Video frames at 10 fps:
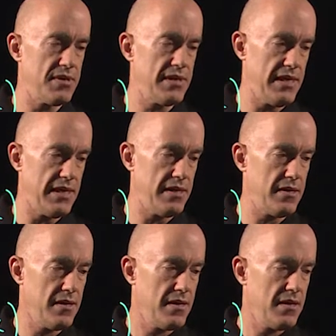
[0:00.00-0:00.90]
t
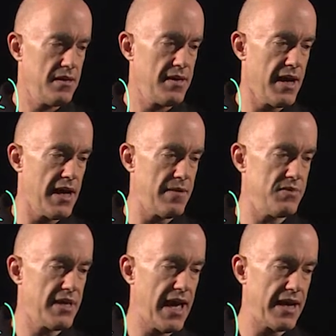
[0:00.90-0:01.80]

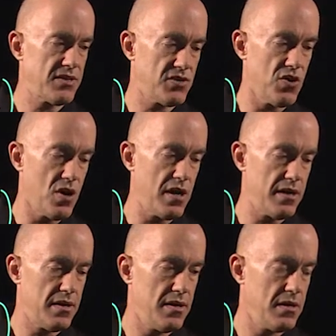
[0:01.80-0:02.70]
times x naught
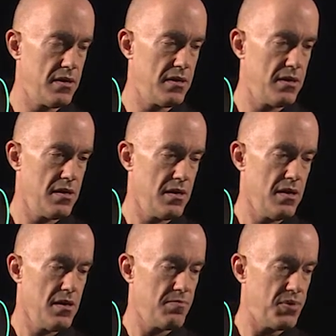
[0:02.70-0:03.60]

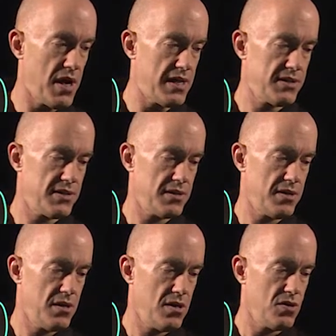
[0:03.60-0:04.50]
plus
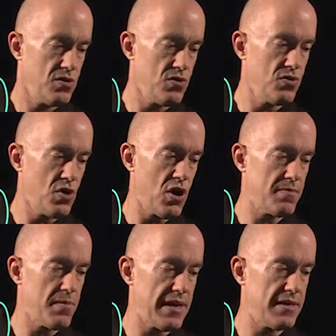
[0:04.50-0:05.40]
u
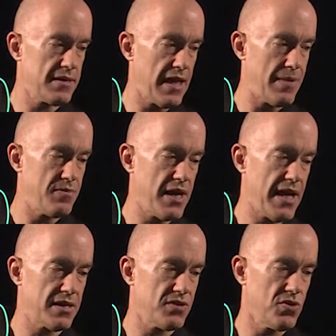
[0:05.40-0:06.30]
naught minus lambda
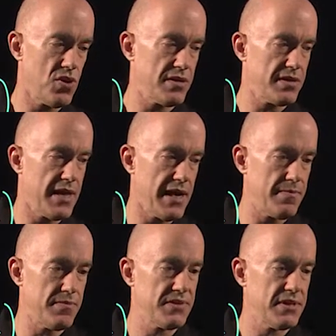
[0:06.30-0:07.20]
x naught
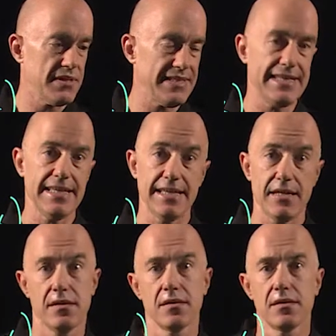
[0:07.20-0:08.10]
times
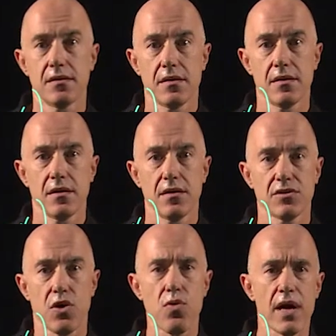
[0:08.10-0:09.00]
t.
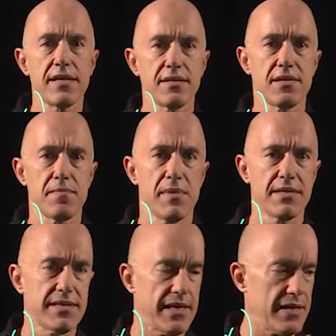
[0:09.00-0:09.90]
So what is the
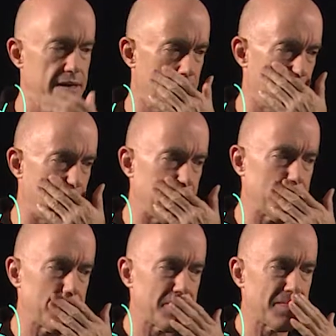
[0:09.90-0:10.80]
missing
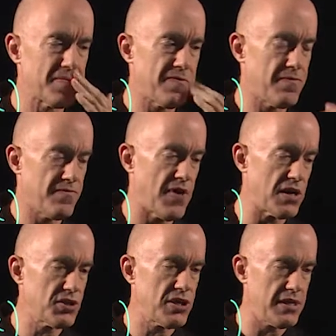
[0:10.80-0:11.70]
um,
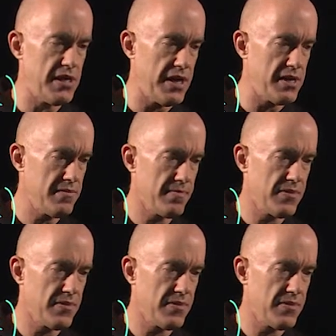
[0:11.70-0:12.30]
function here?